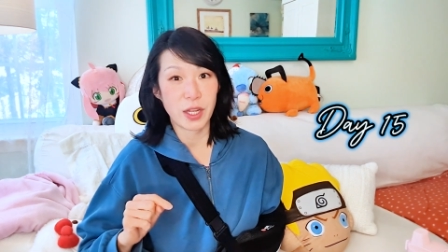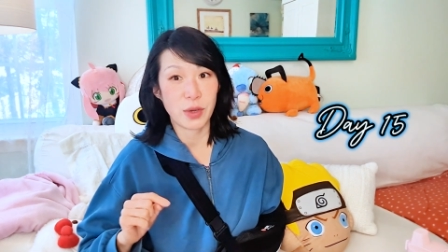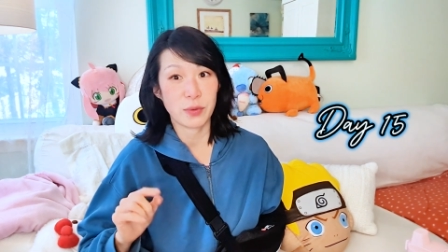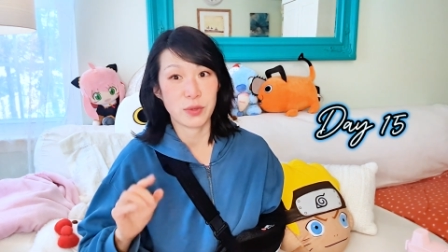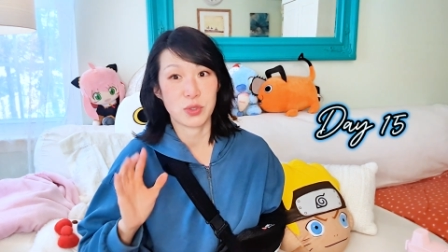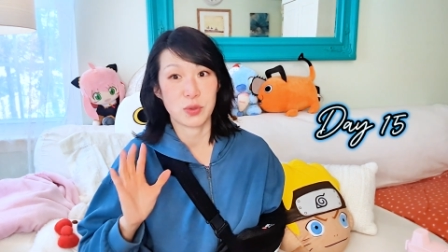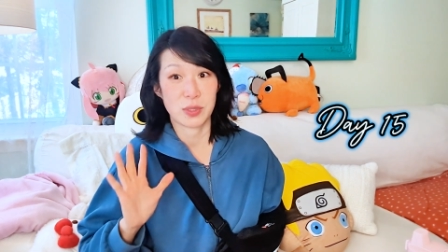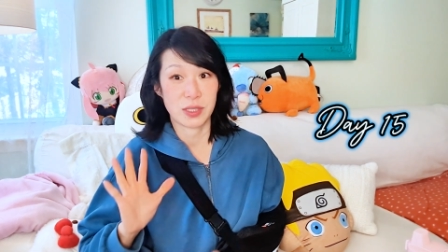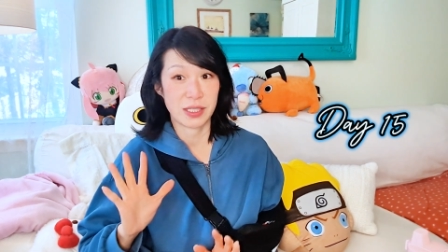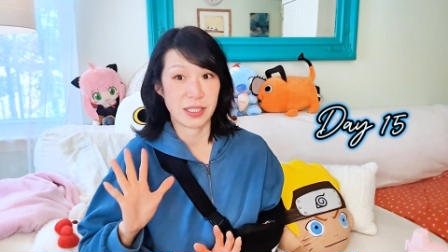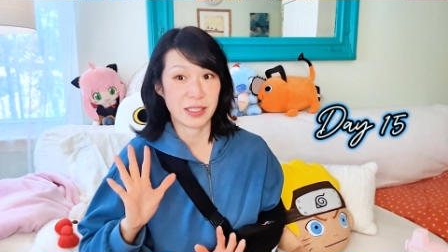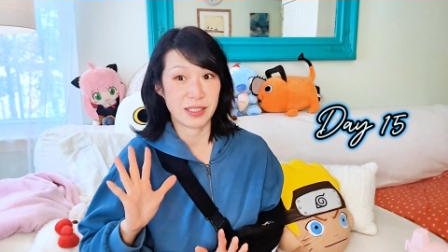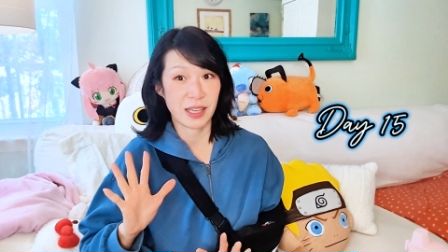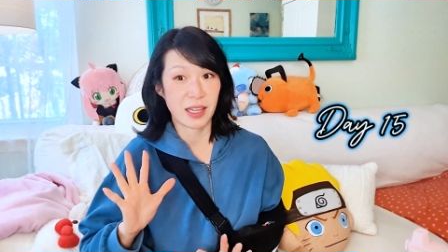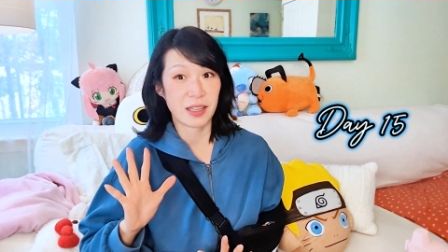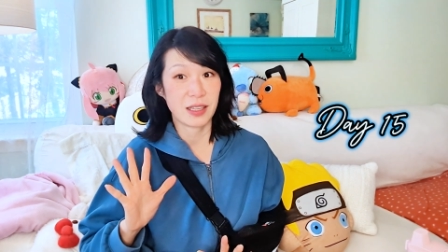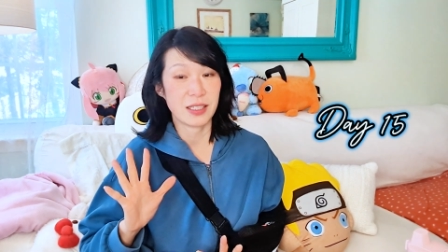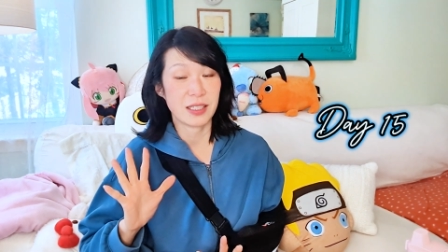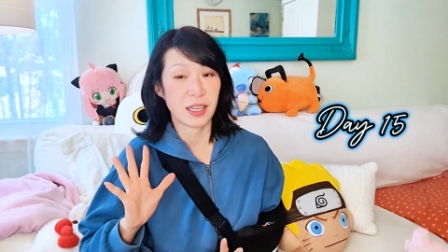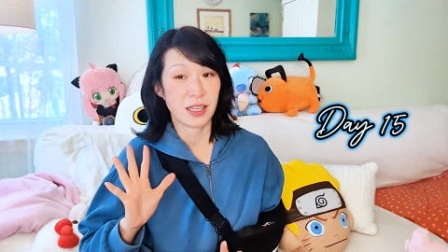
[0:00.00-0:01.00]
which was
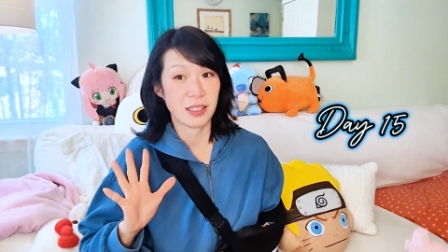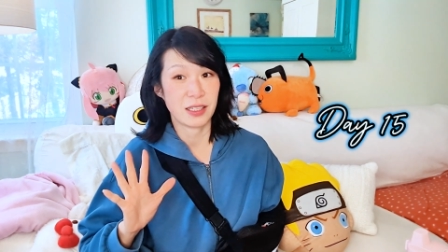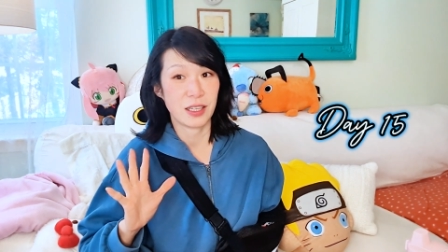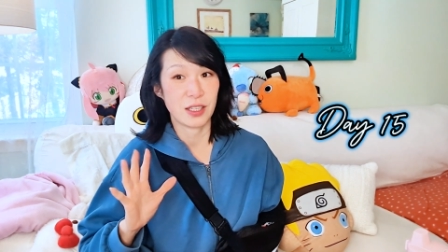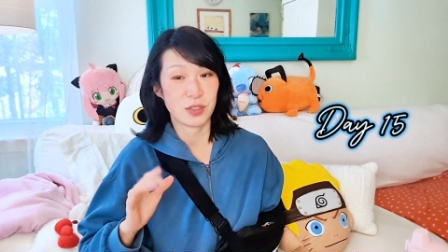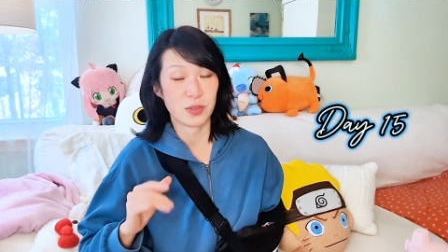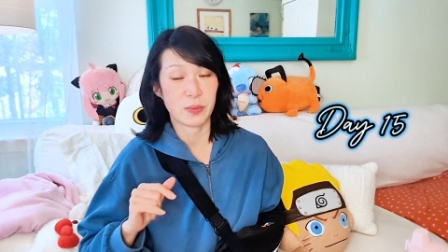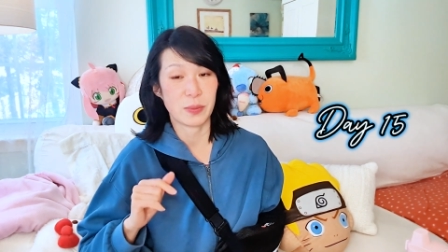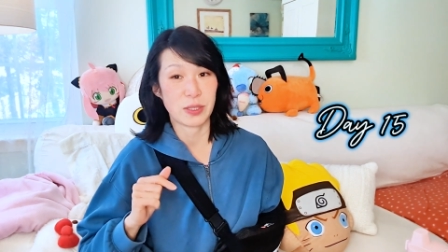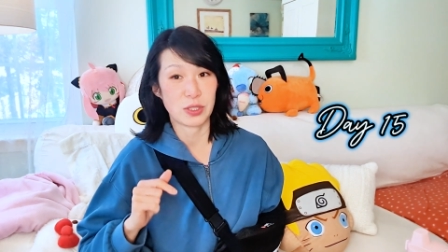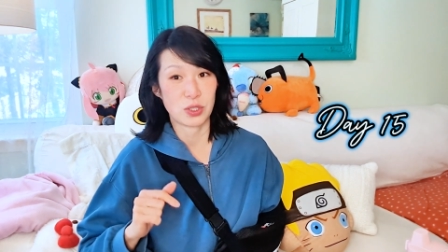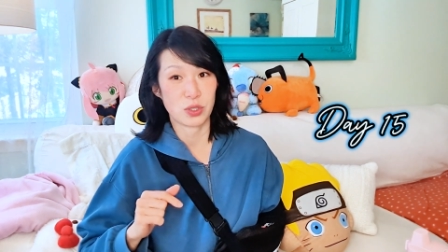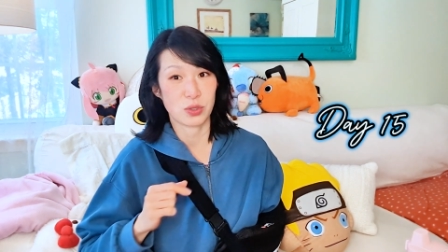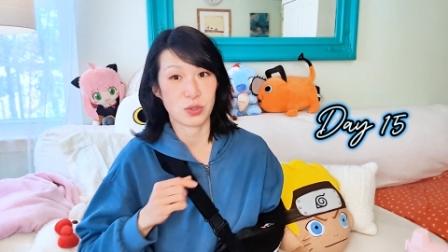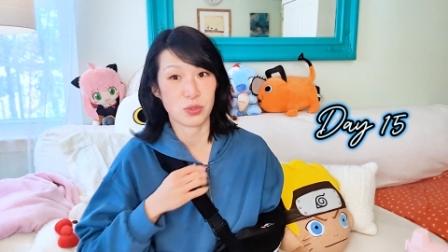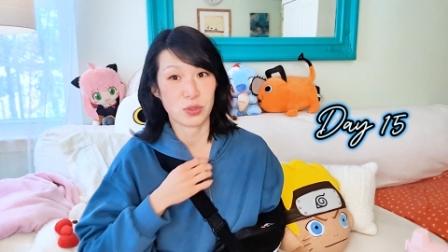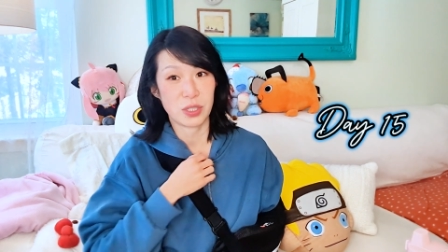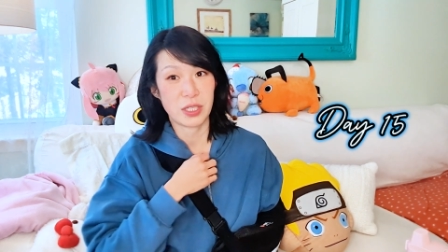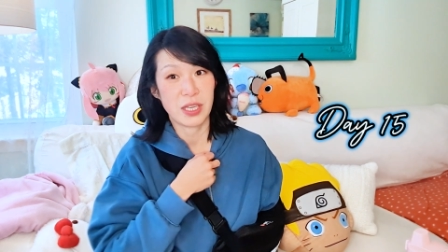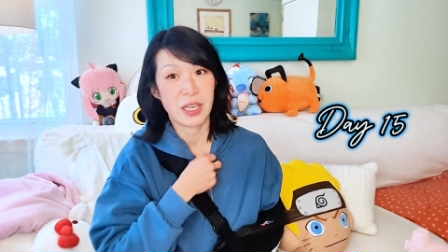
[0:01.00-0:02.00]
exactly 10 days from my
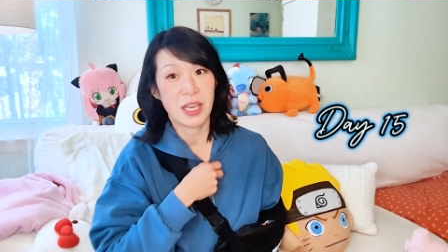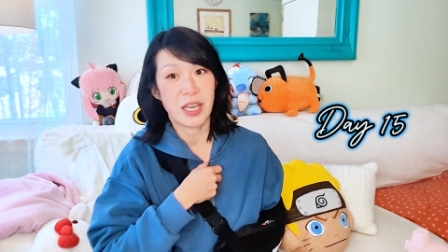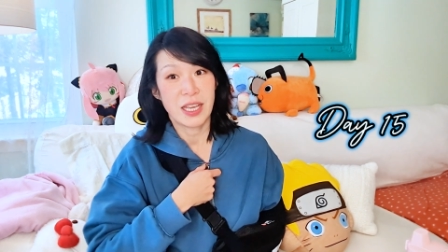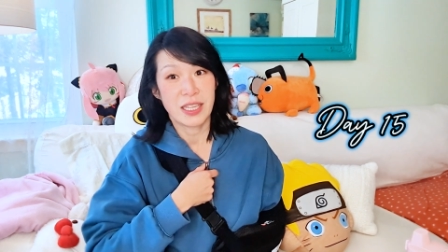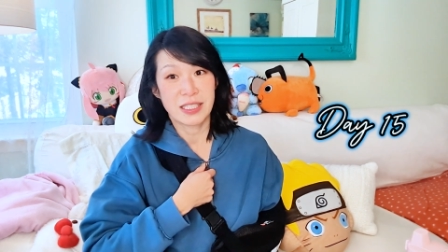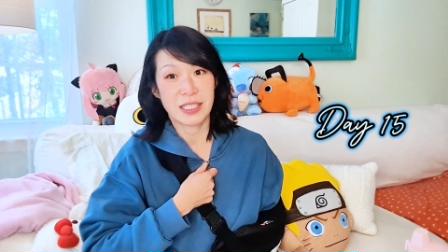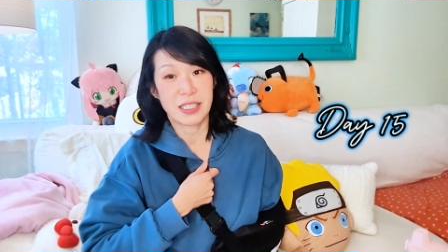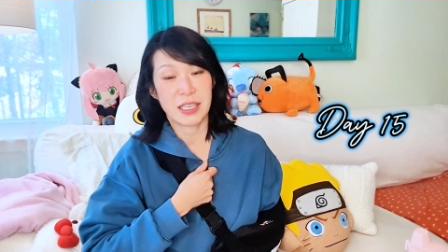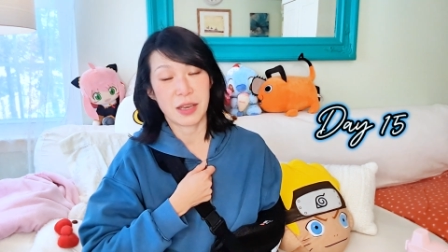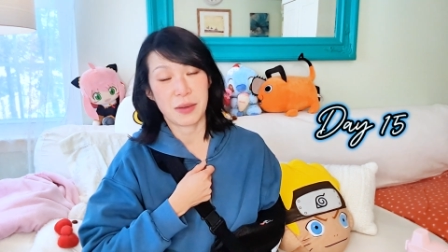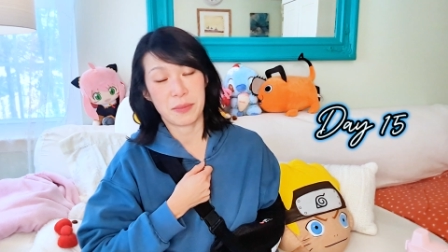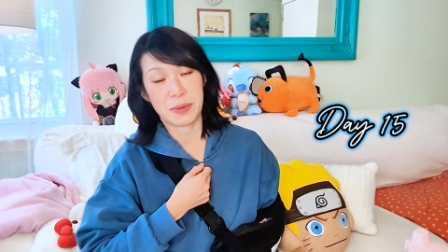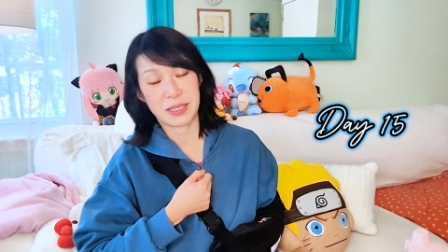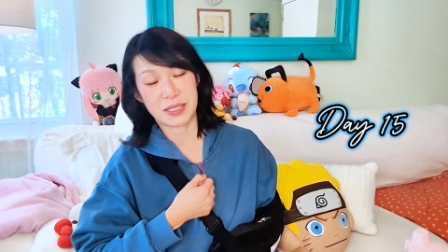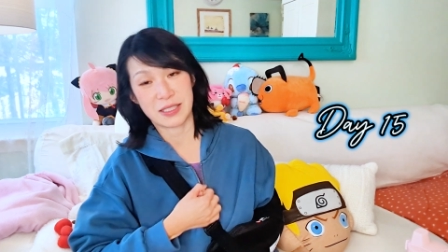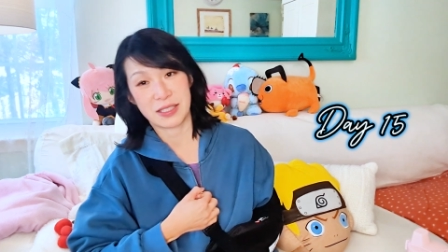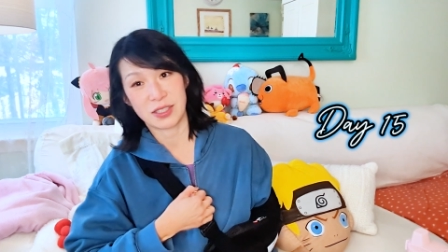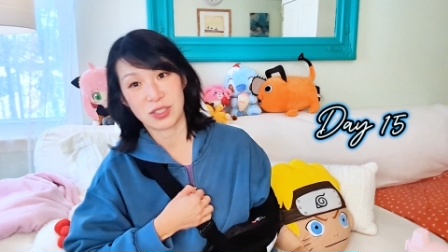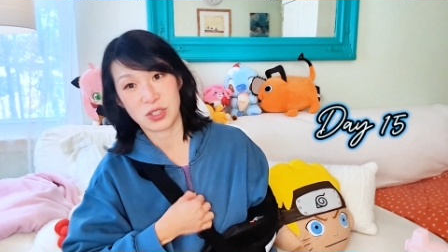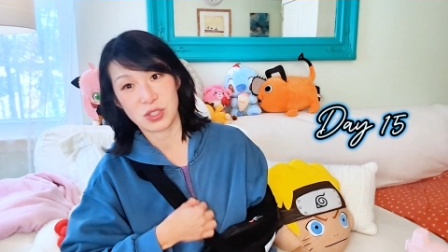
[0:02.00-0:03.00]
surgery, to get my
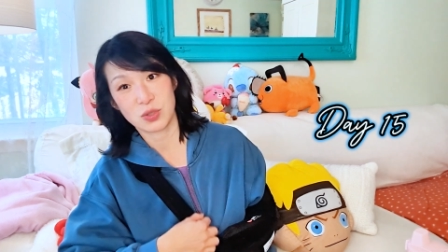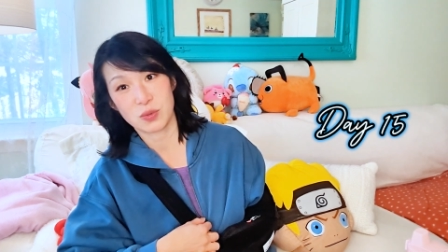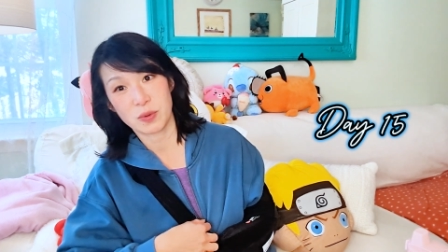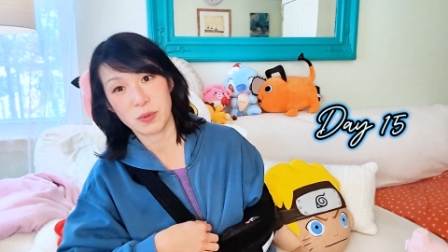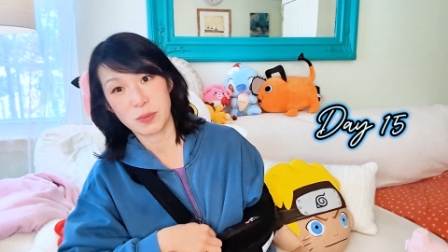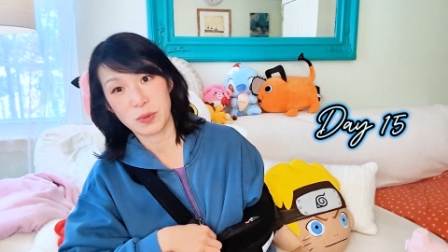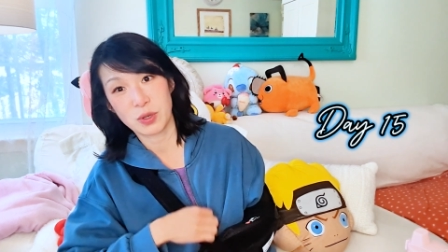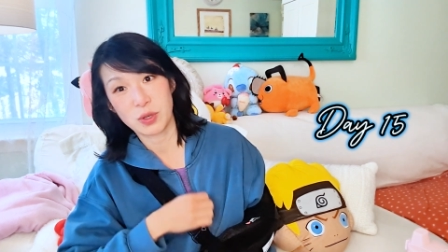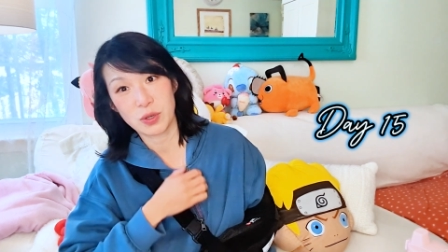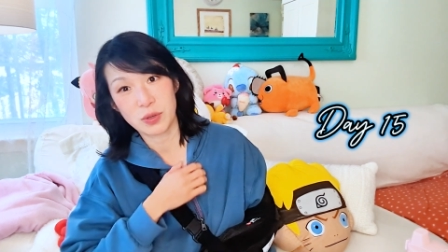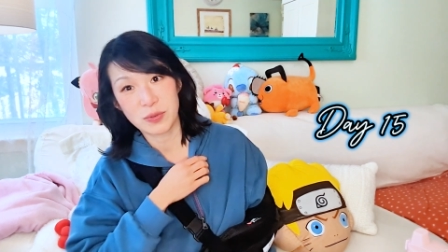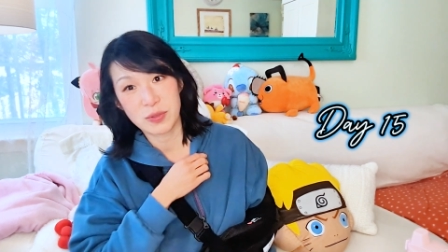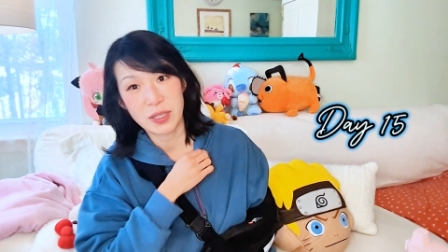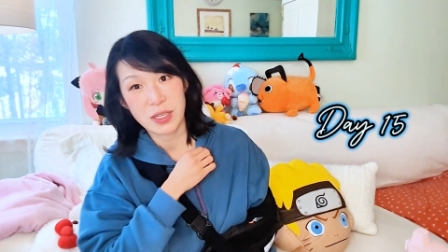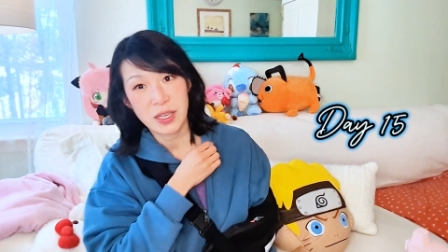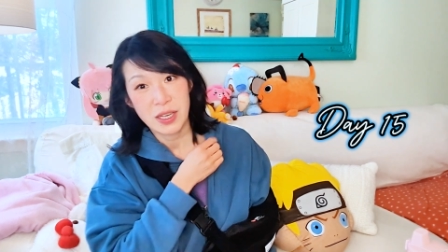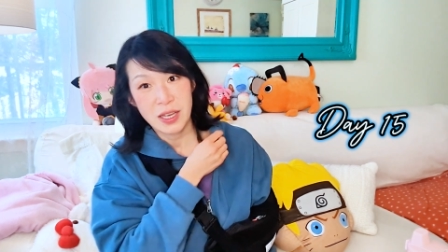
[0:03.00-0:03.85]
stitches removed.